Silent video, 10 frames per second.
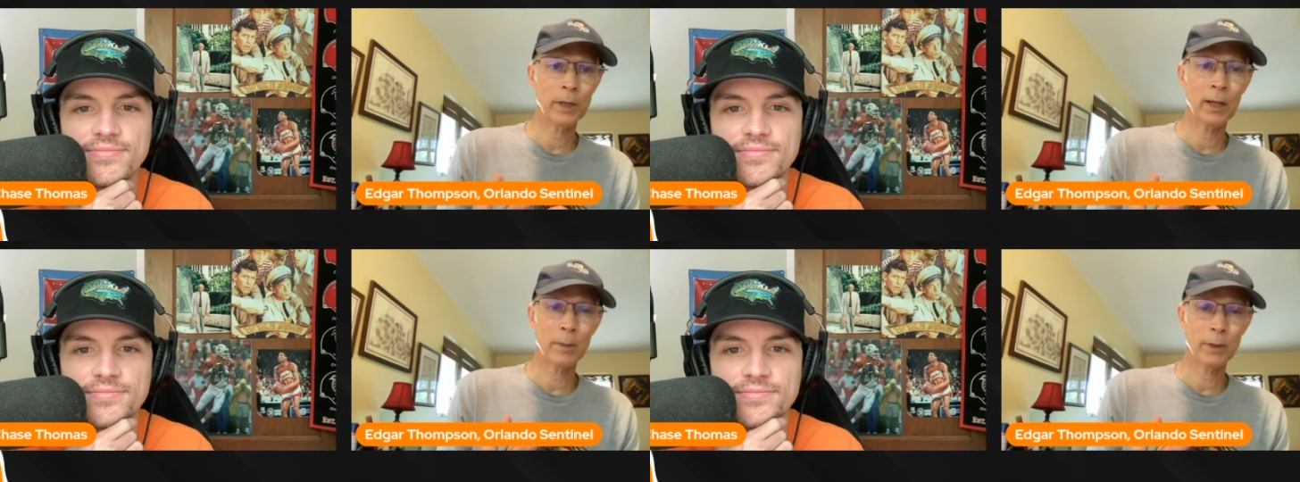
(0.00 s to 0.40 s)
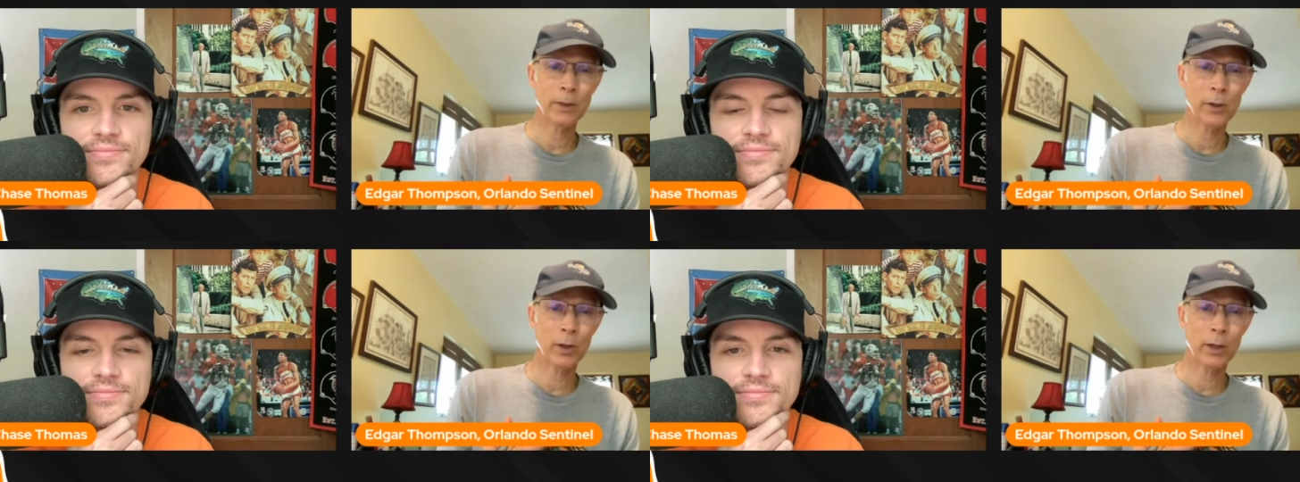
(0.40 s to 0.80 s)
Speaker 1: I think
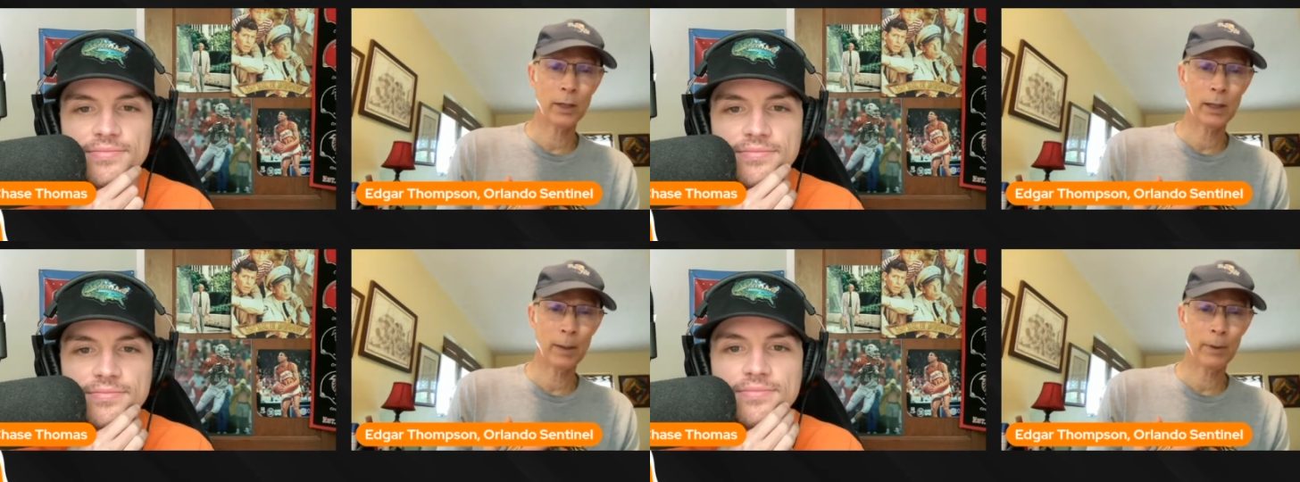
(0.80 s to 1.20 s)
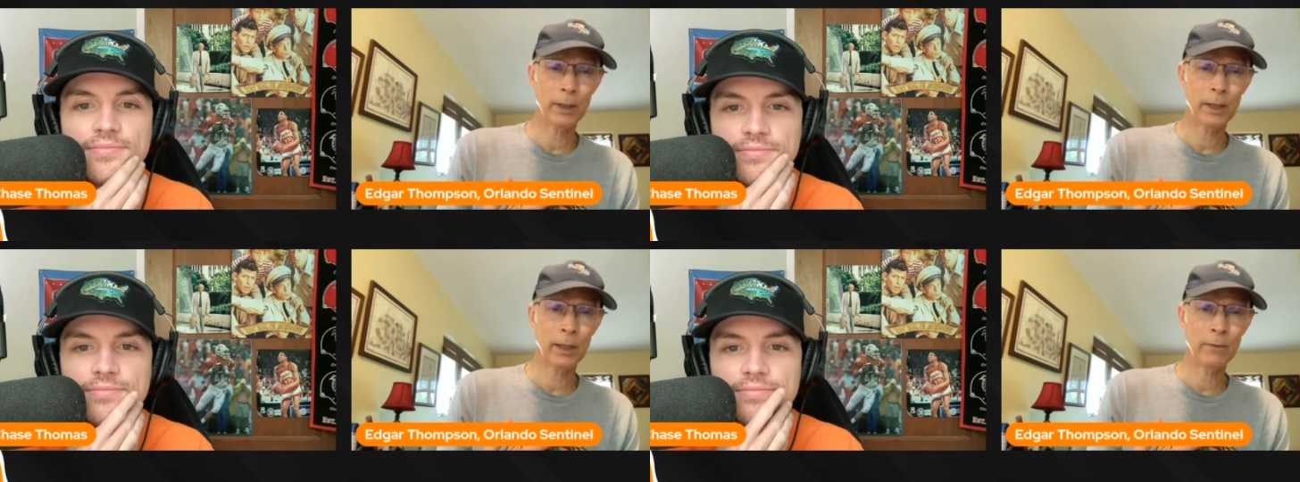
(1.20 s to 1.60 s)
Missouri, I mm-hmm.
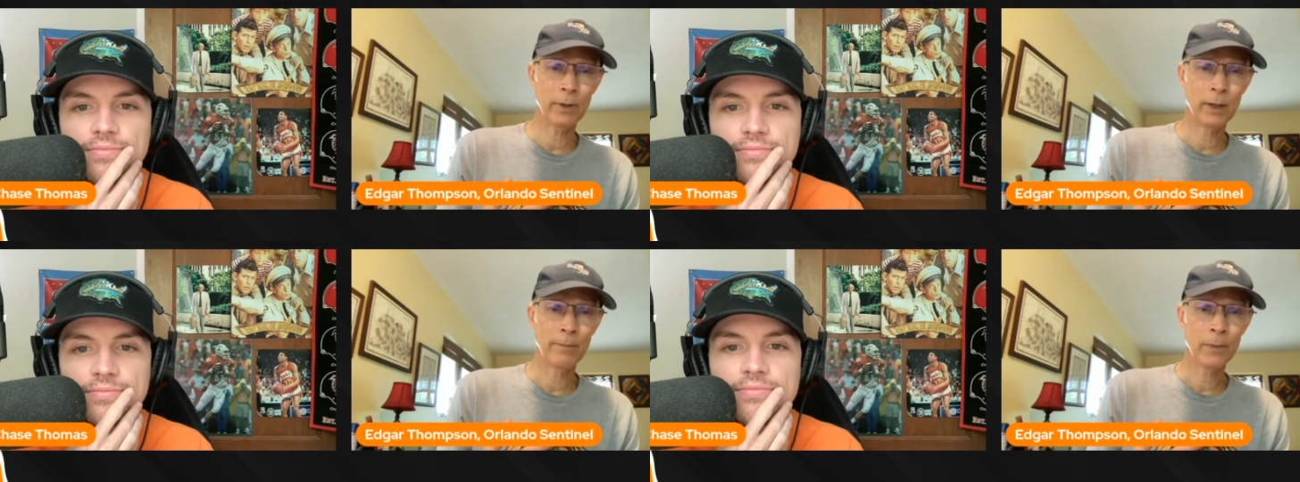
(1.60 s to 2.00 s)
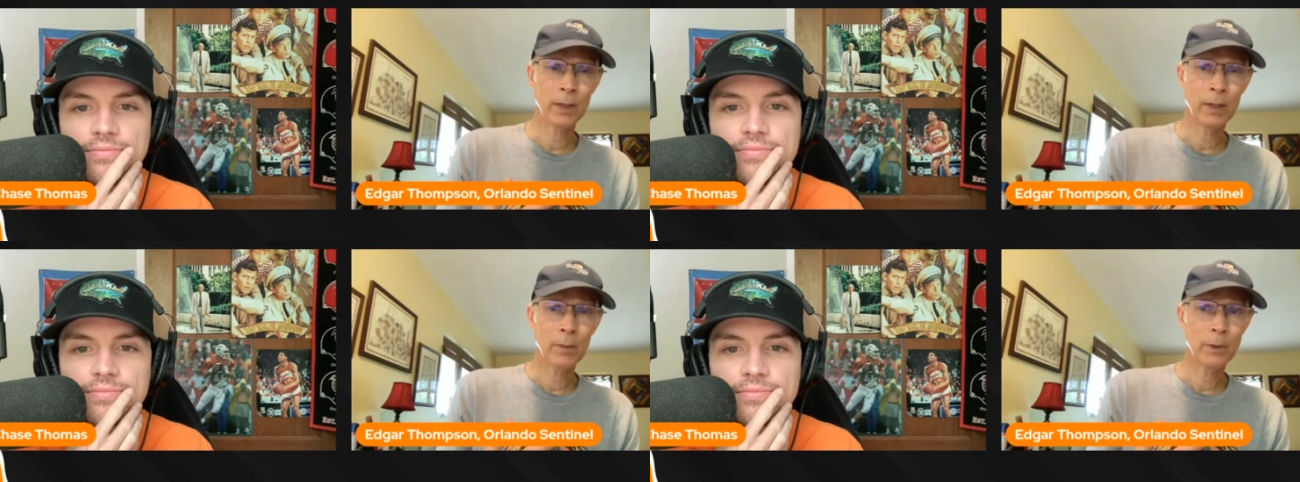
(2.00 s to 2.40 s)
believe. Mm-hmm.
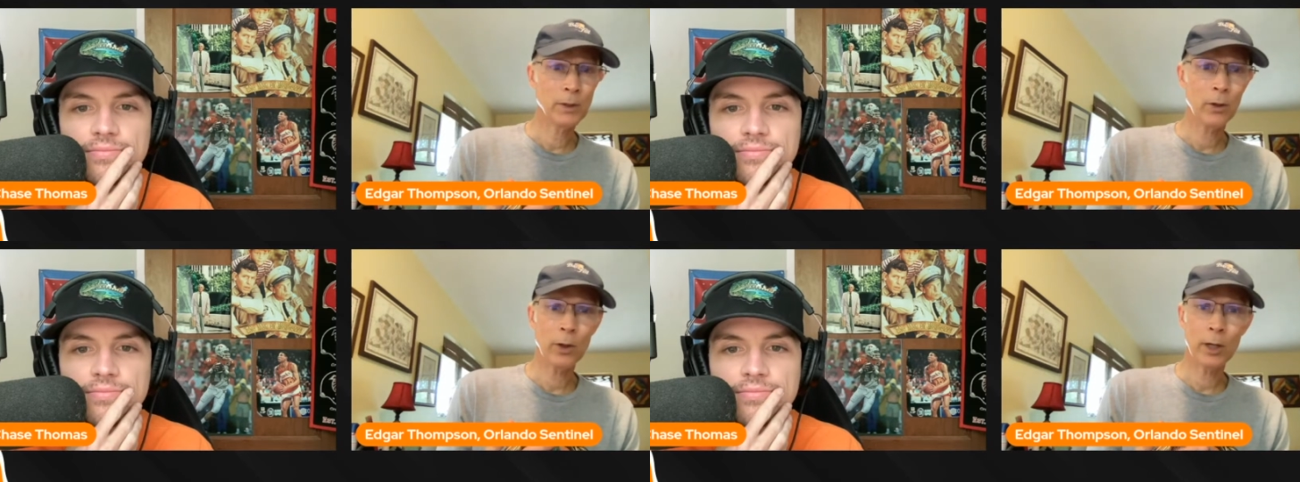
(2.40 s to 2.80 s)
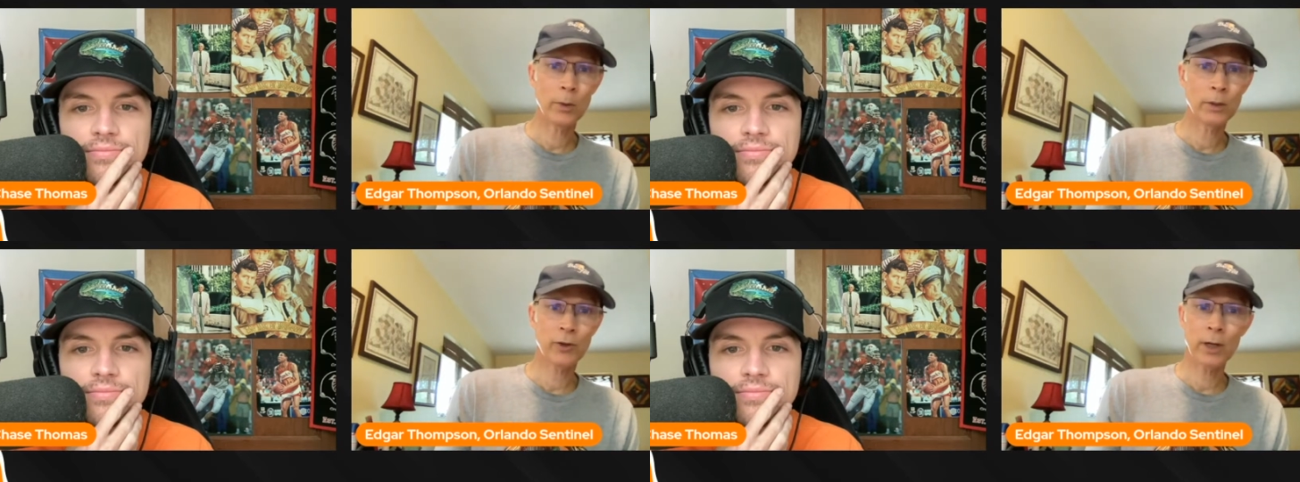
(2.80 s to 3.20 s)

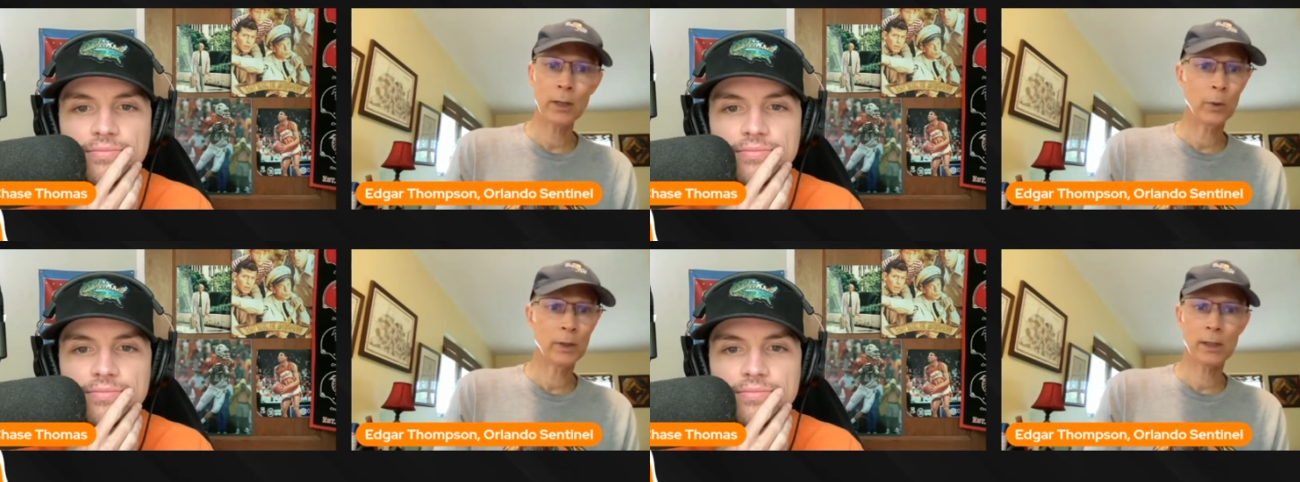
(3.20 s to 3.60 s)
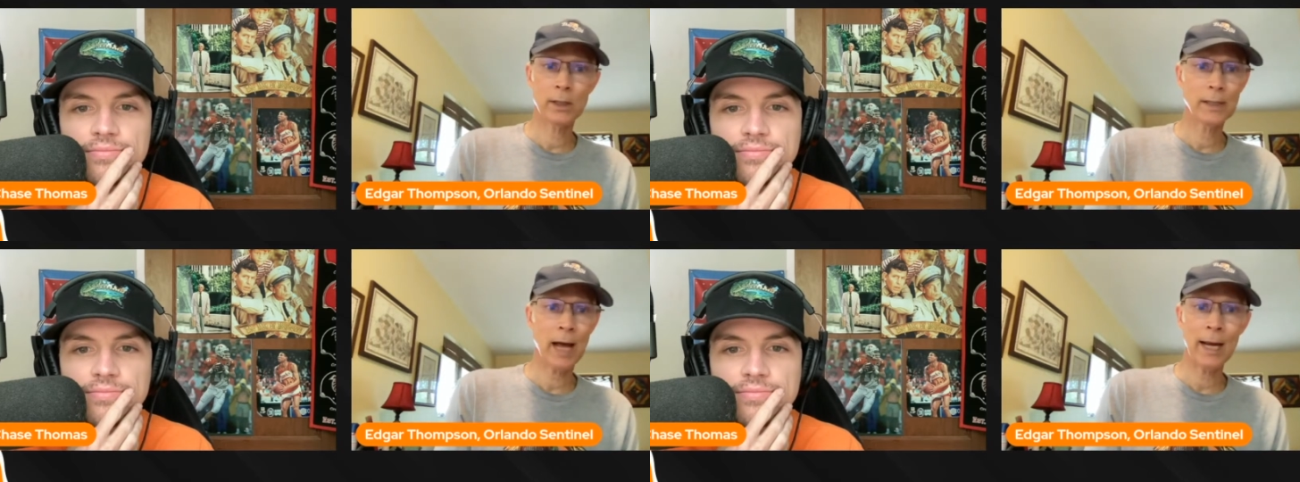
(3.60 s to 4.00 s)
Missouri with Drinkwitz
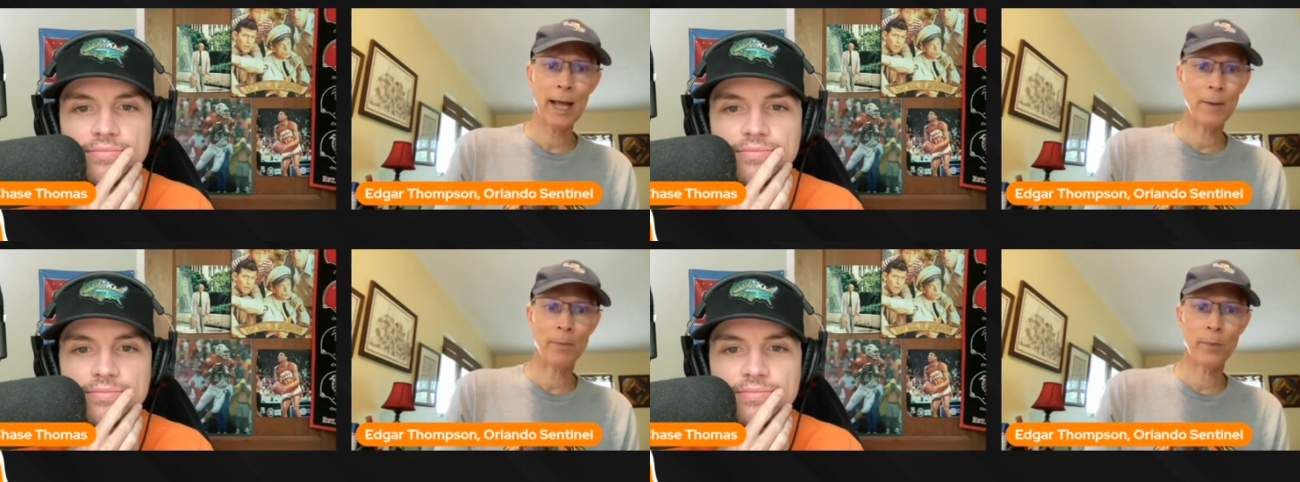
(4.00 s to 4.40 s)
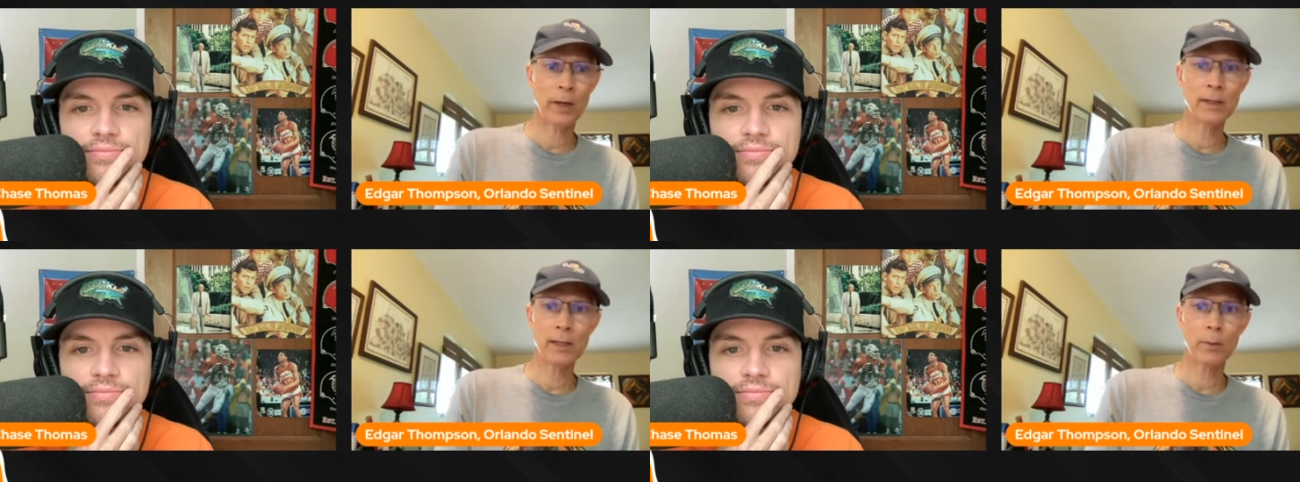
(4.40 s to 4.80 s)
is not a
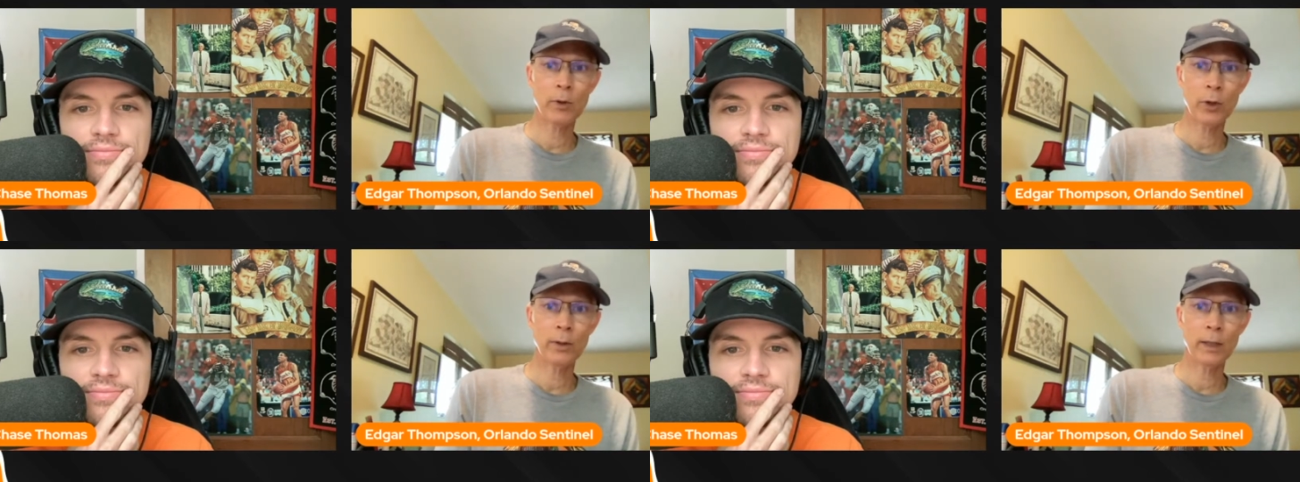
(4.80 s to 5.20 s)
it's a good,